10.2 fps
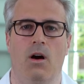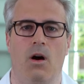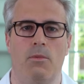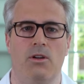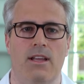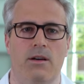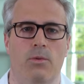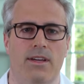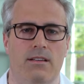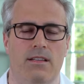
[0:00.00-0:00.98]
arm or leg
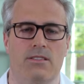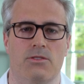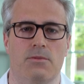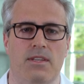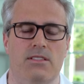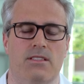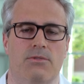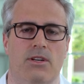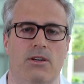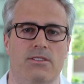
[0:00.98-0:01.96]
weakness, or speech
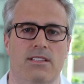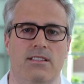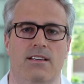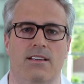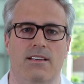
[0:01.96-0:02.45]
difficulty,